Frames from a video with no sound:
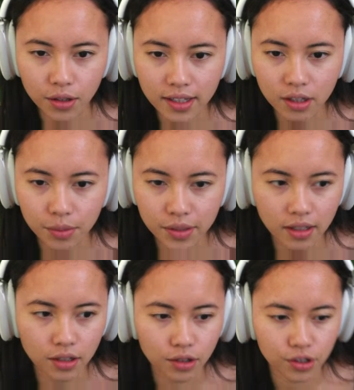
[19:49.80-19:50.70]
Gitops
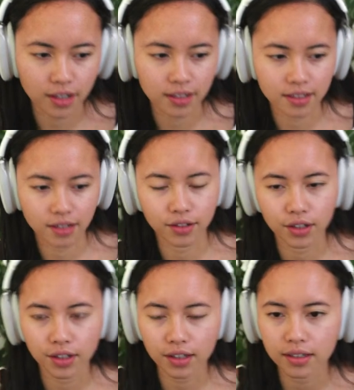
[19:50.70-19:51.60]
in a nutshell. Let's have a
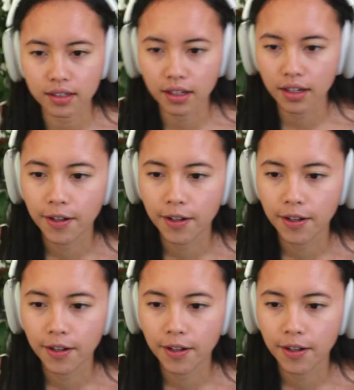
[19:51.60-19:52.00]
look at this.